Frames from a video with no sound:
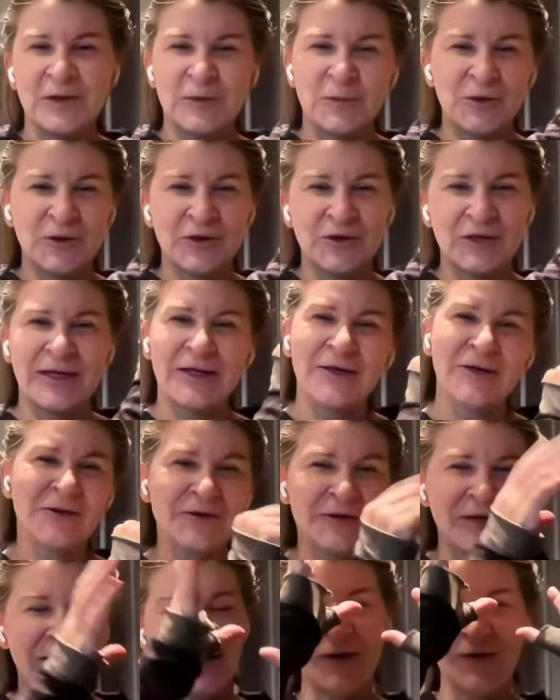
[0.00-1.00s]
work here
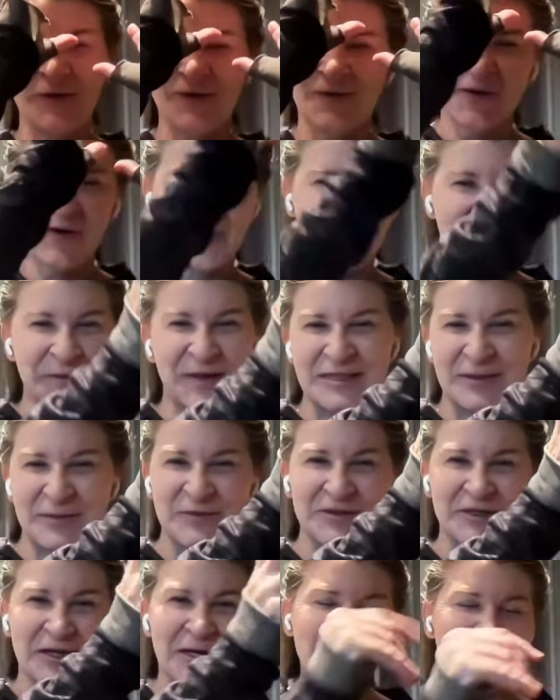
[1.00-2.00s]
and I have all the
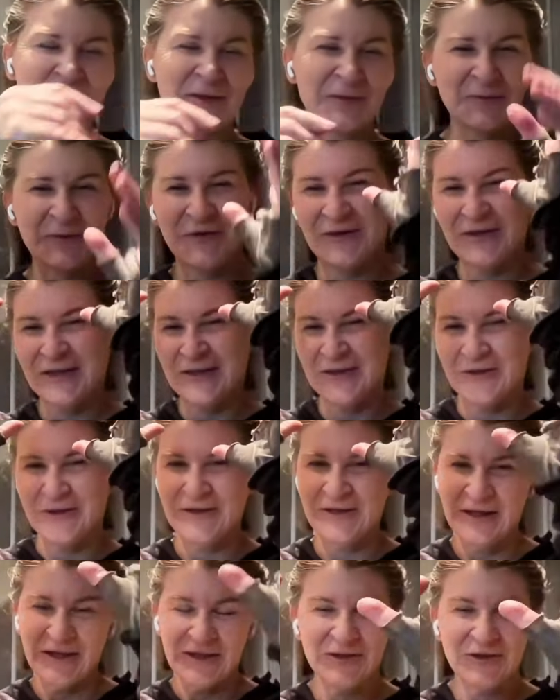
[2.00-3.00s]
Mesopotamian work here
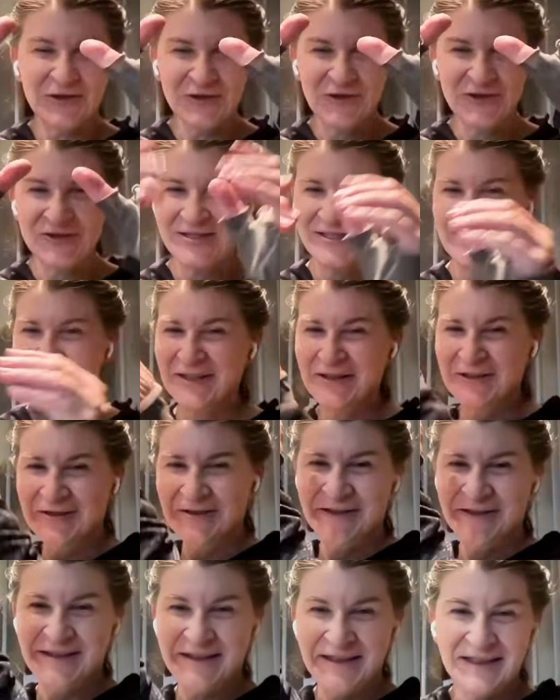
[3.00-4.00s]
and Jung is here
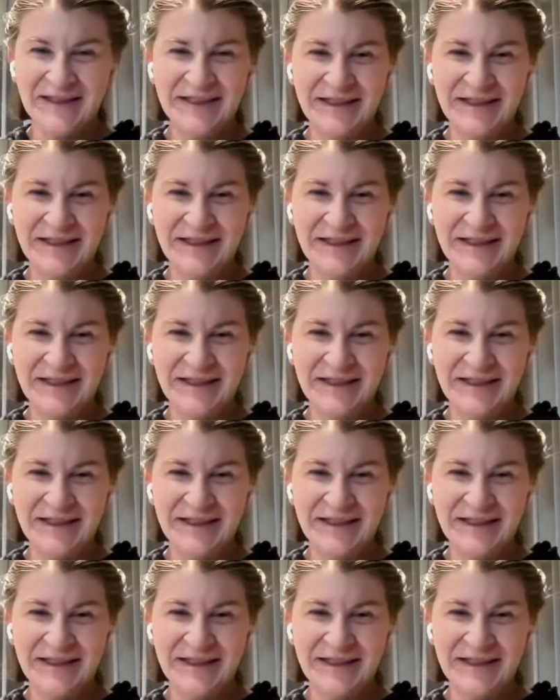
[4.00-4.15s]
and